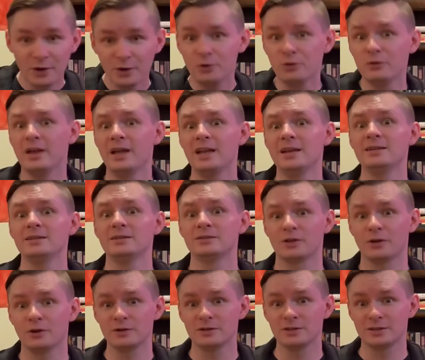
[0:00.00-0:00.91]
who then
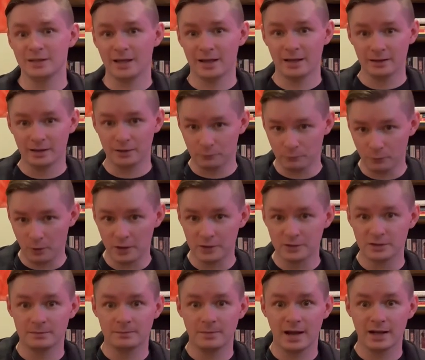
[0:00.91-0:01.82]
turns tail and
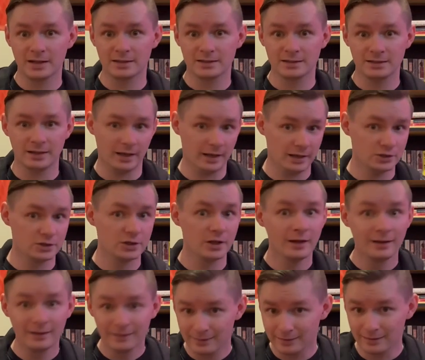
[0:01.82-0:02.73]
runs backstage
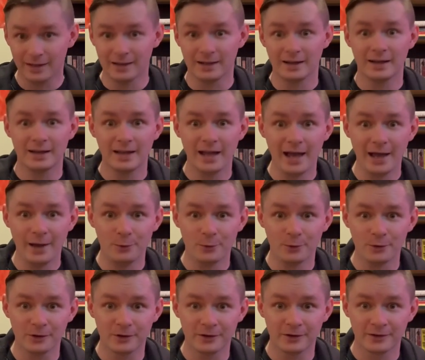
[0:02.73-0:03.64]
like a
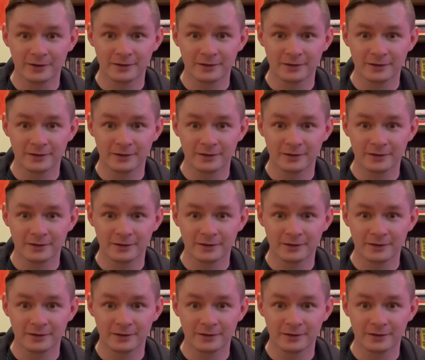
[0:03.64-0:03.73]
coward.